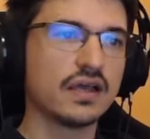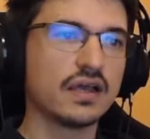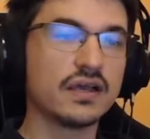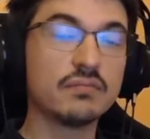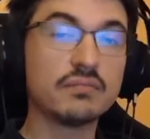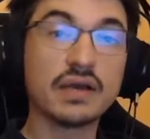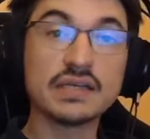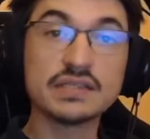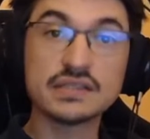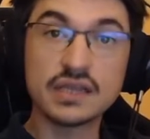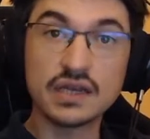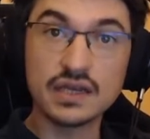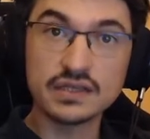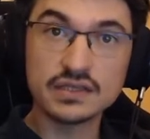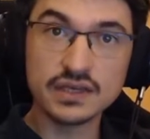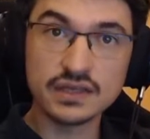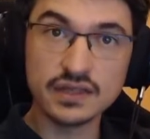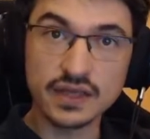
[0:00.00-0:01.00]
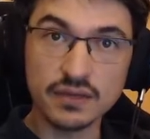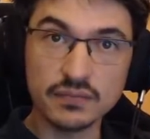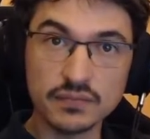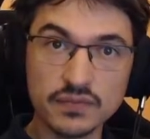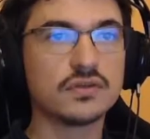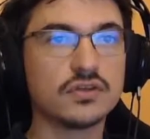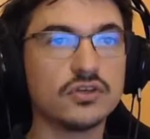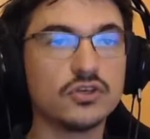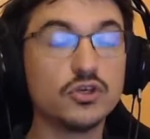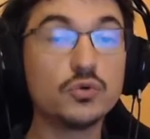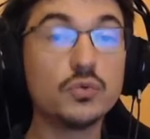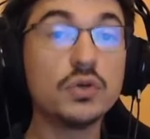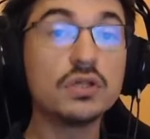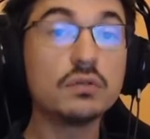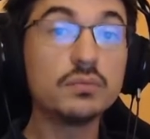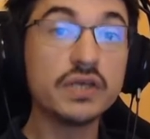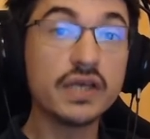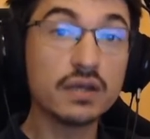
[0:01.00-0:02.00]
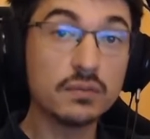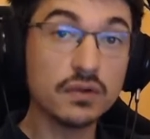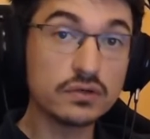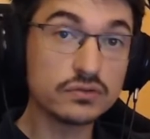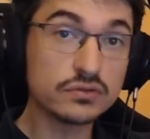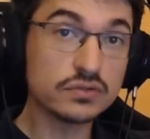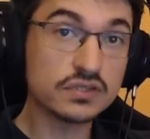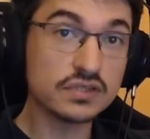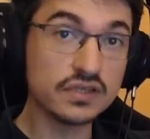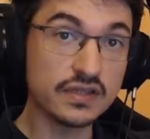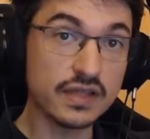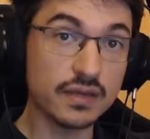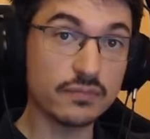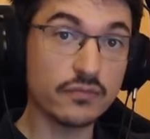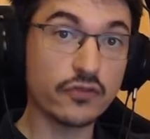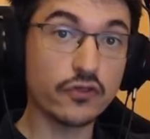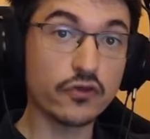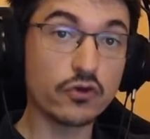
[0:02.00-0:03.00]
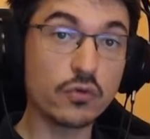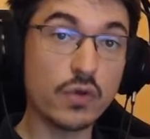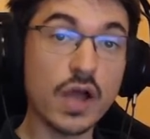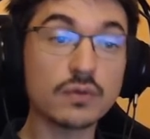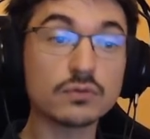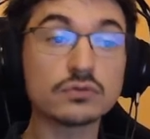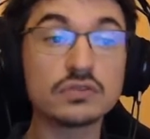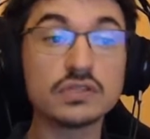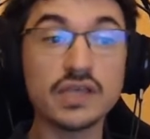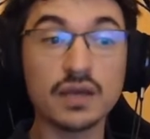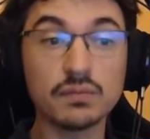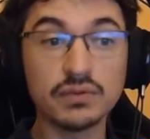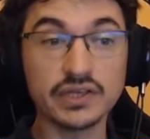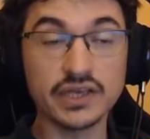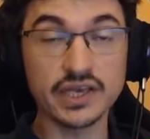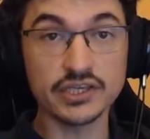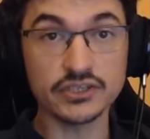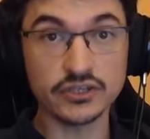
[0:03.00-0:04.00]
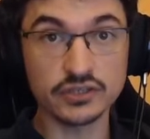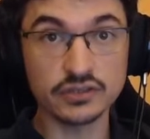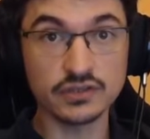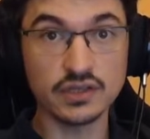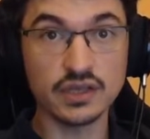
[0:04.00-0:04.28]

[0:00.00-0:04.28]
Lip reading: And by selecting them, you will be able to see them throughout the application